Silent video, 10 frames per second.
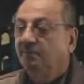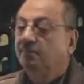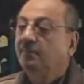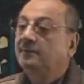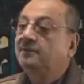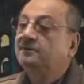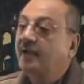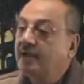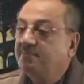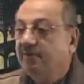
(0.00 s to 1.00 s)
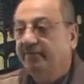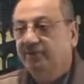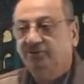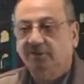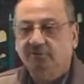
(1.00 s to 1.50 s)
but the time of
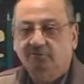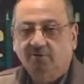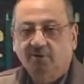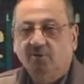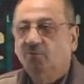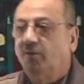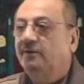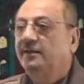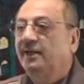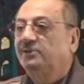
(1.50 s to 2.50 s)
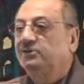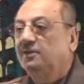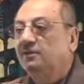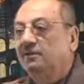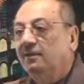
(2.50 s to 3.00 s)
action. For the
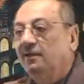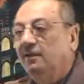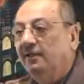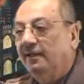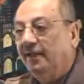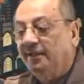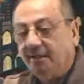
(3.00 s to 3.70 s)
action in the